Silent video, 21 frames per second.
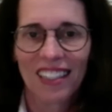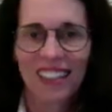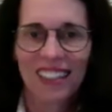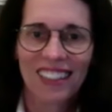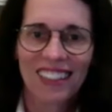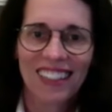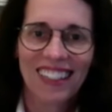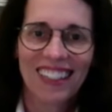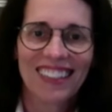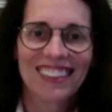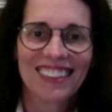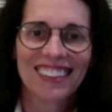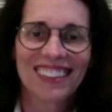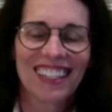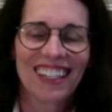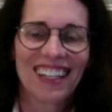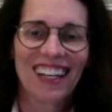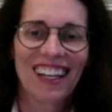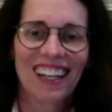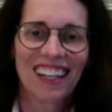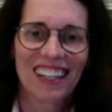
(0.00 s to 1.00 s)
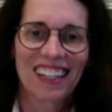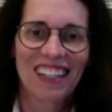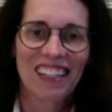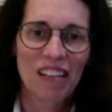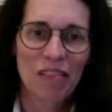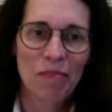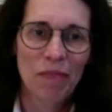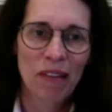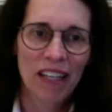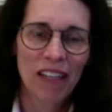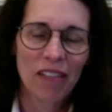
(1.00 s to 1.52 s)
Yes. Hi,
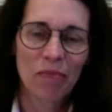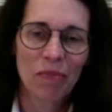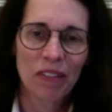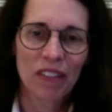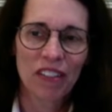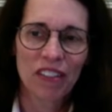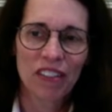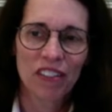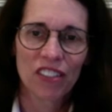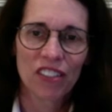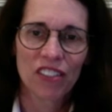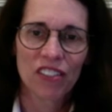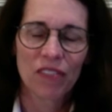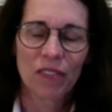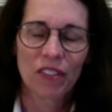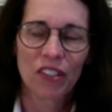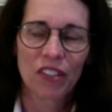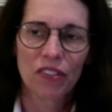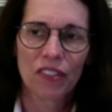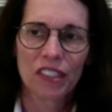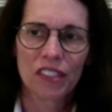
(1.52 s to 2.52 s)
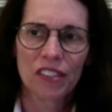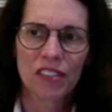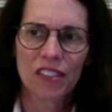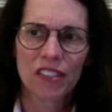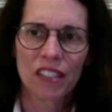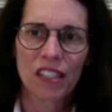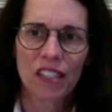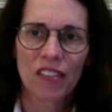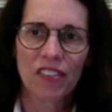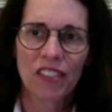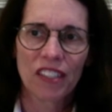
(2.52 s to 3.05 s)
I'm Ann Peters from the University of
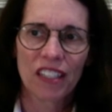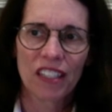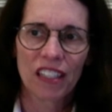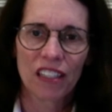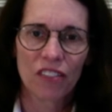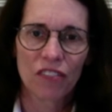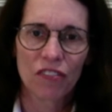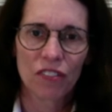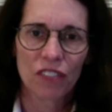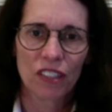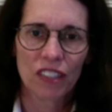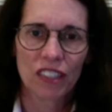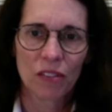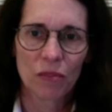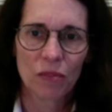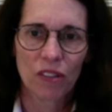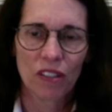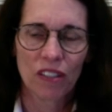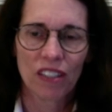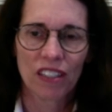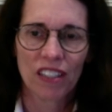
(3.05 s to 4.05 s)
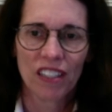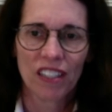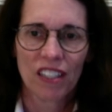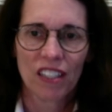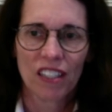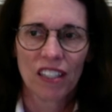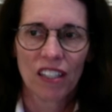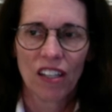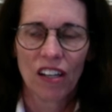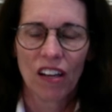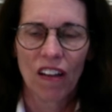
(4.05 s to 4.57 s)
Southern California, where
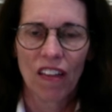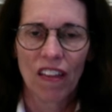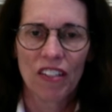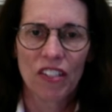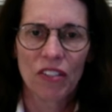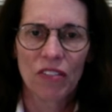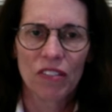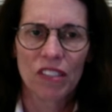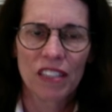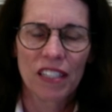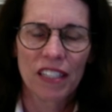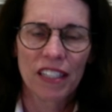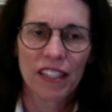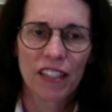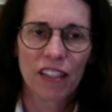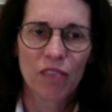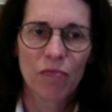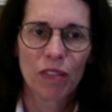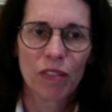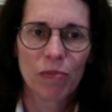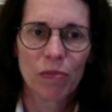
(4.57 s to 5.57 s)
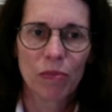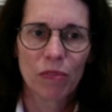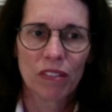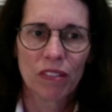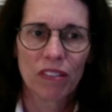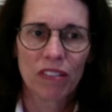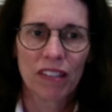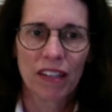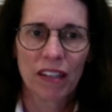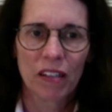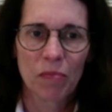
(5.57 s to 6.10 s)
all I do is take care of people with
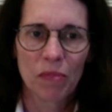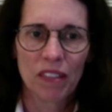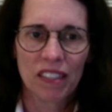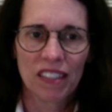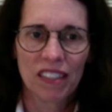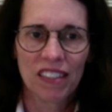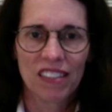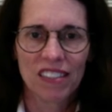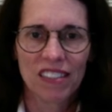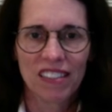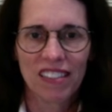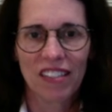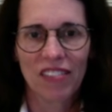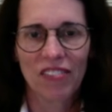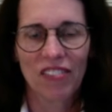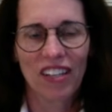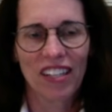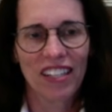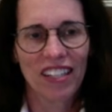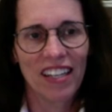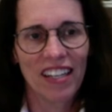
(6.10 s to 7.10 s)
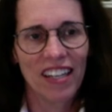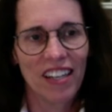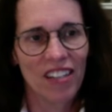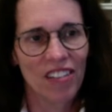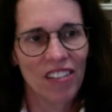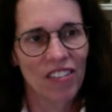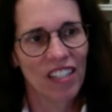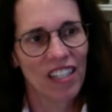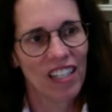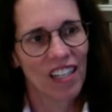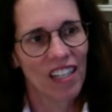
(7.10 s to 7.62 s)
diabetes. And right
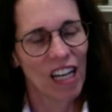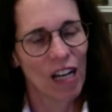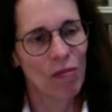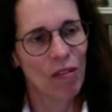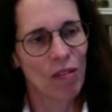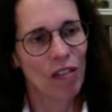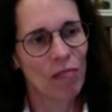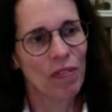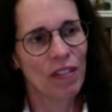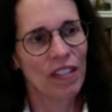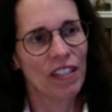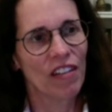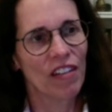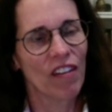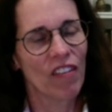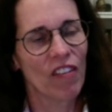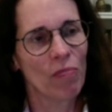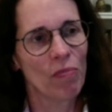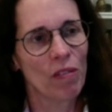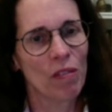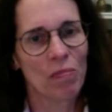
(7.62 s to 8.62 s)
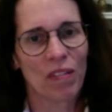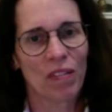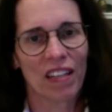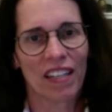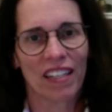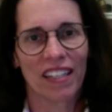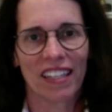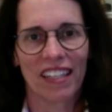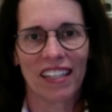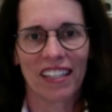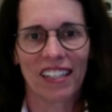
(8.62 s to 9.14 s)
now, I'm helping all the people I
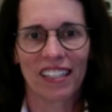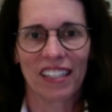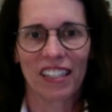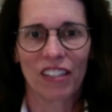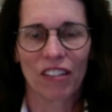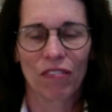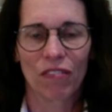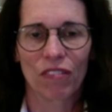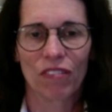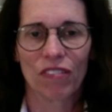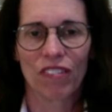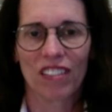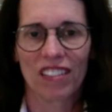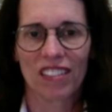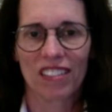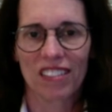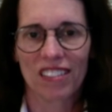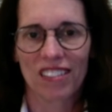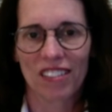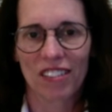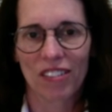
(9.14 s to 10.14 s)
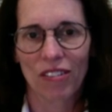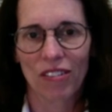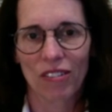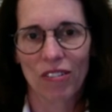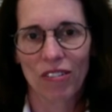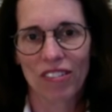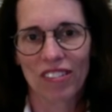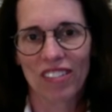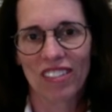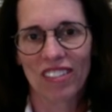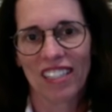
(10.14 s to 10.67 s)
can get through this
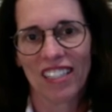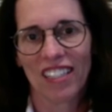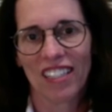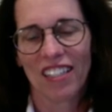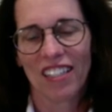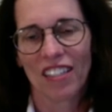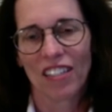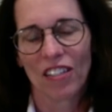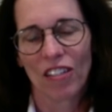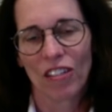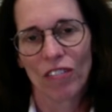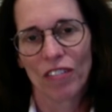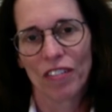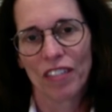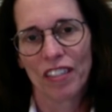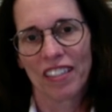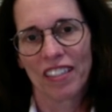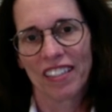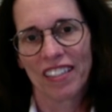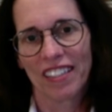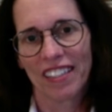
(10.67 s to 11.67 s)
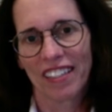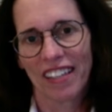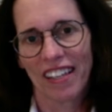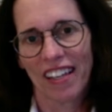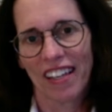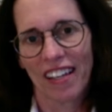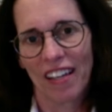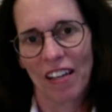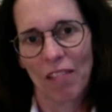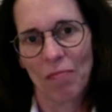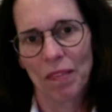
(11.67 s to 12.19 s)
whole COVID
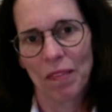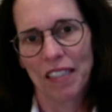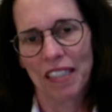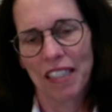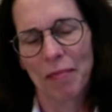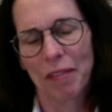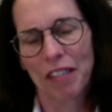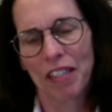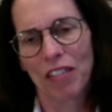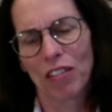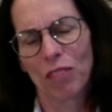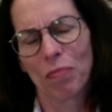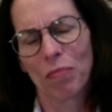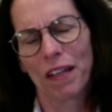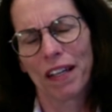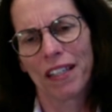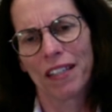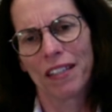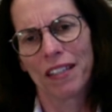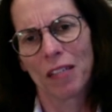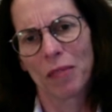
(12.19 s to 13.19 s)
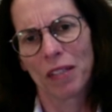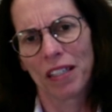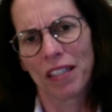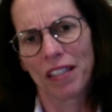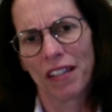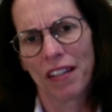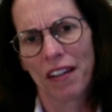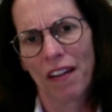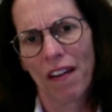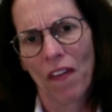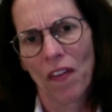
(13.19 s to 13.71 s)
epidemic or pandemic,
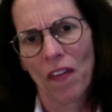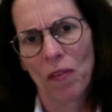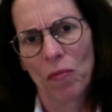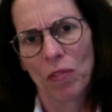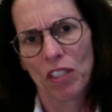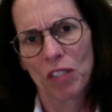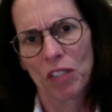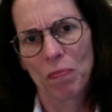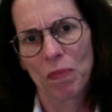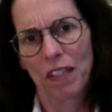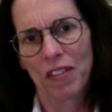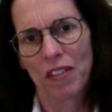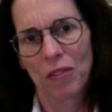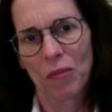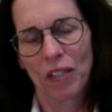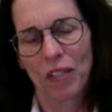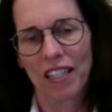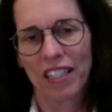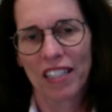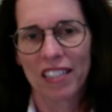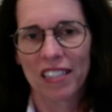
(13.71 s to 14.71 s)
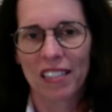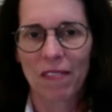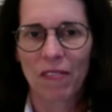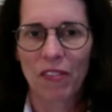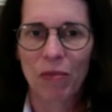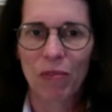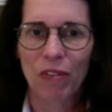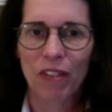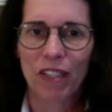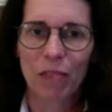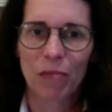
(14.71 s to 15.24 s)
which, by the way, is something
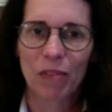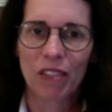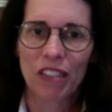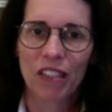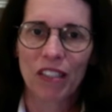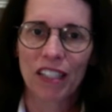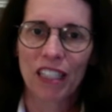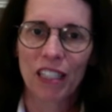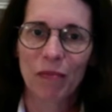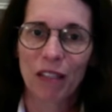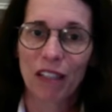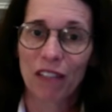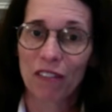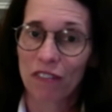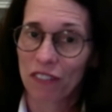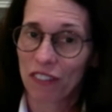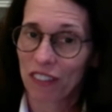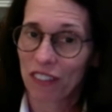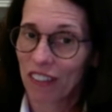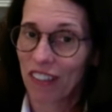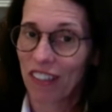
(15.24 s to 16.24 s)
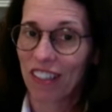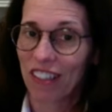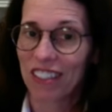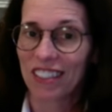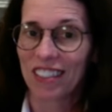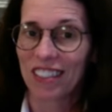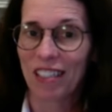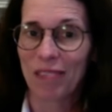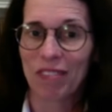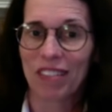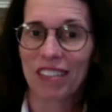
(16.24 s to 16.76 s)
we're going to be talking about for a long
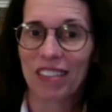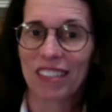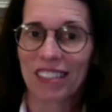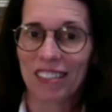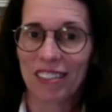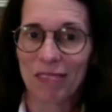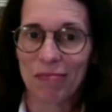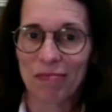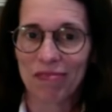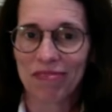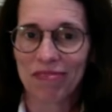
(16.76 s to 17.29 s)
time to come.